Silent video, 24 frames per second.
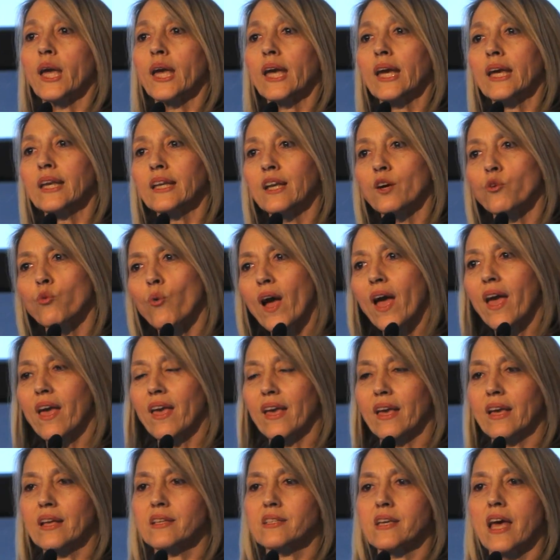In a
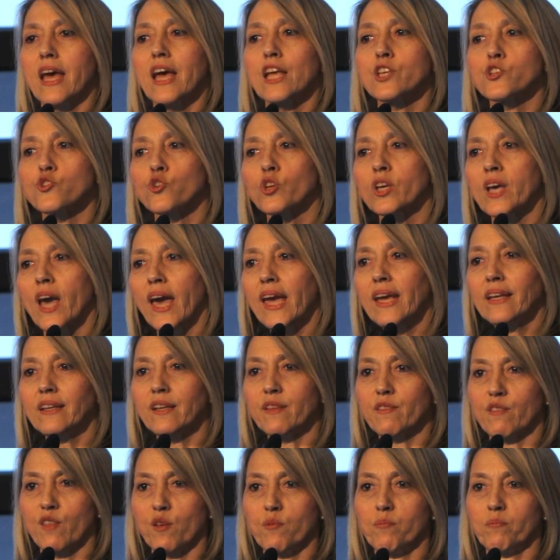way, it's
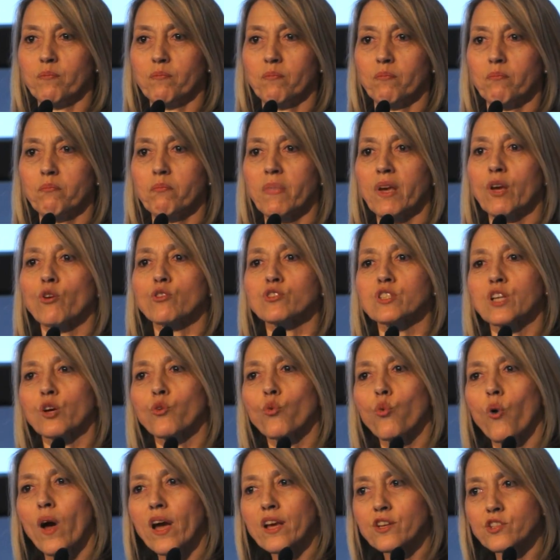educating them because the
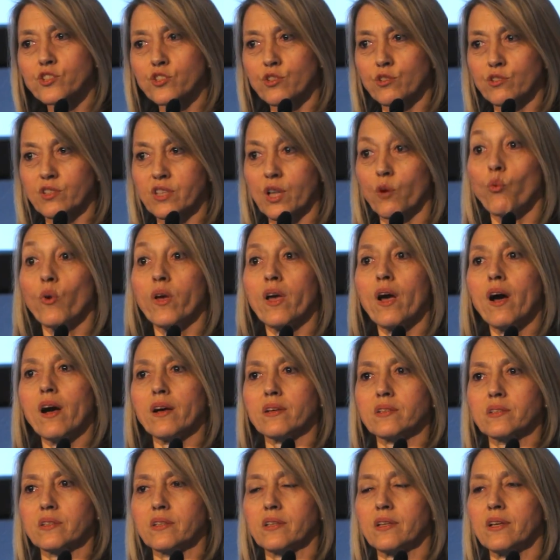questions that we
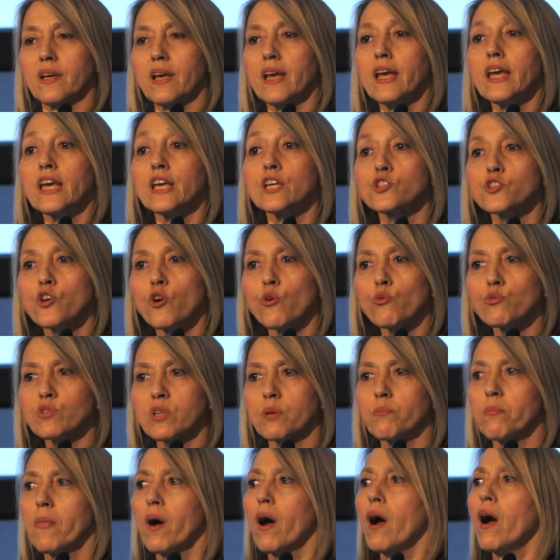ask, it shows
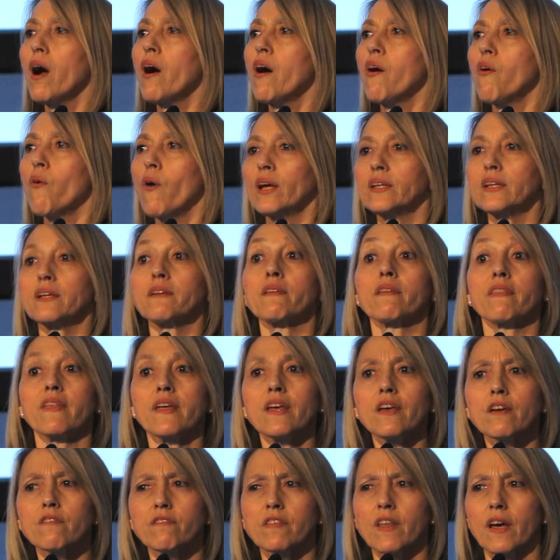them, oh, I didn't
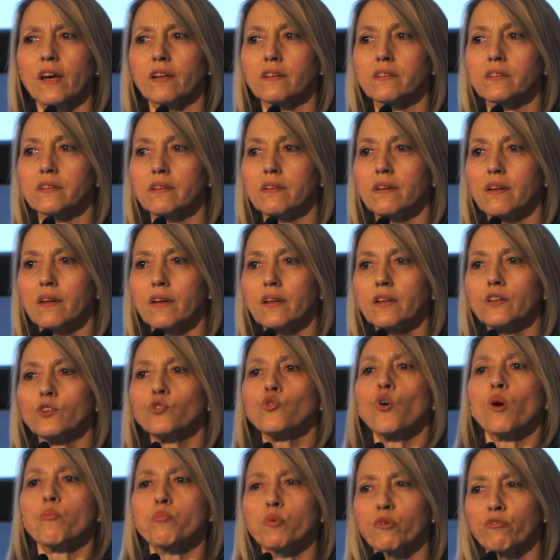think of that.
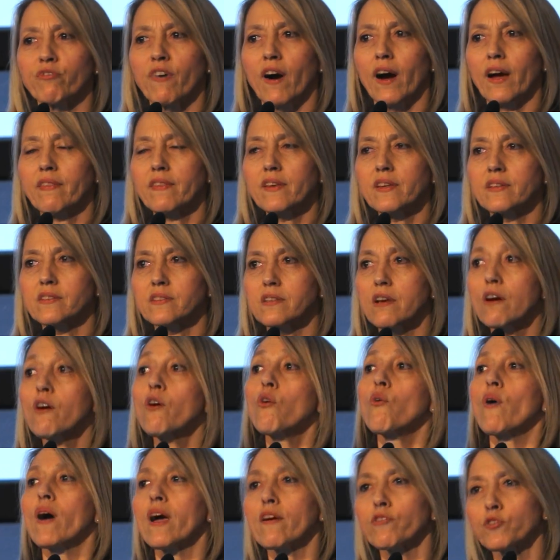Do I provide this?
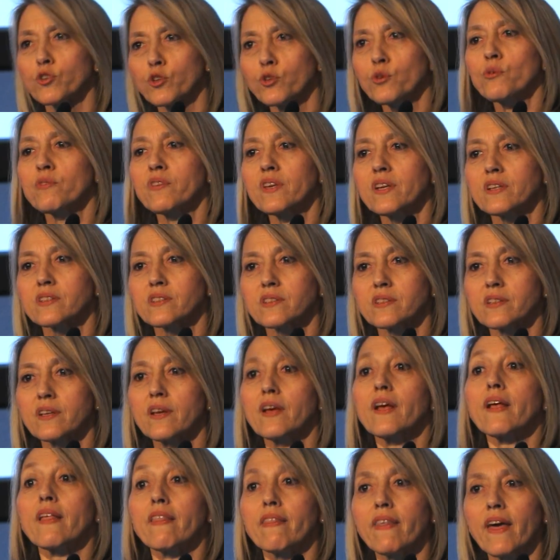Oh, I have to do this.
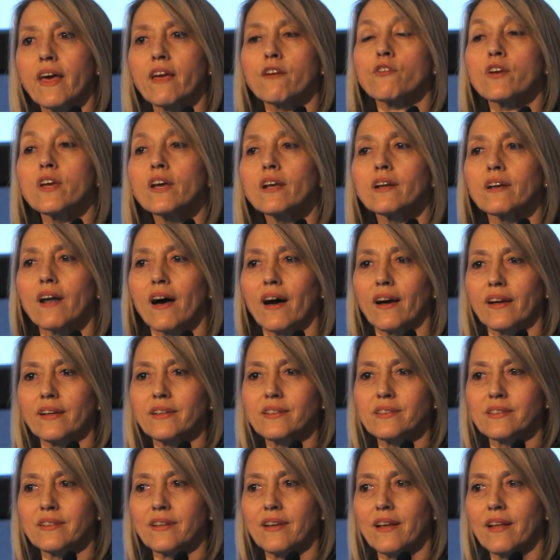They
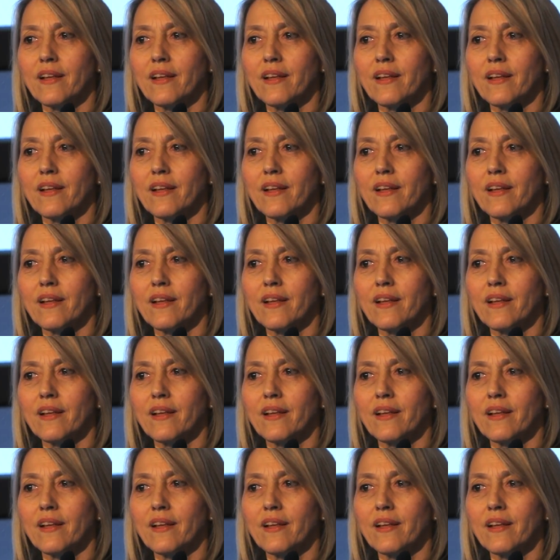realize